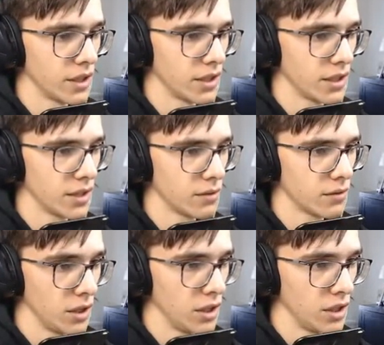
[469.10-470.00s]
can get,
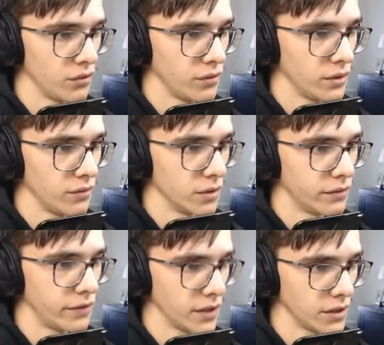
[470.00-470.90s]
if we will
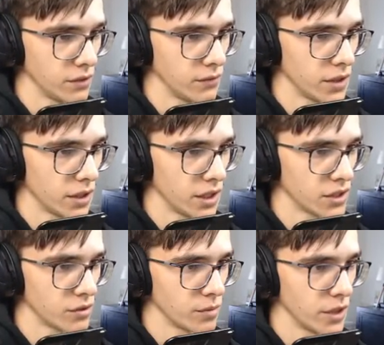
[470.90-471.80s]
find it, we can get
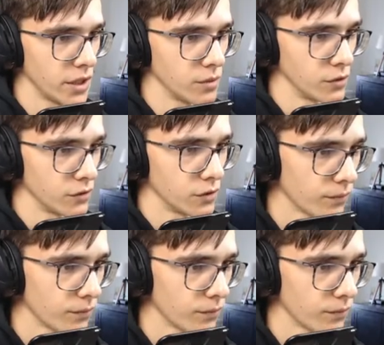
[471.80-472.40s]
some diamonds.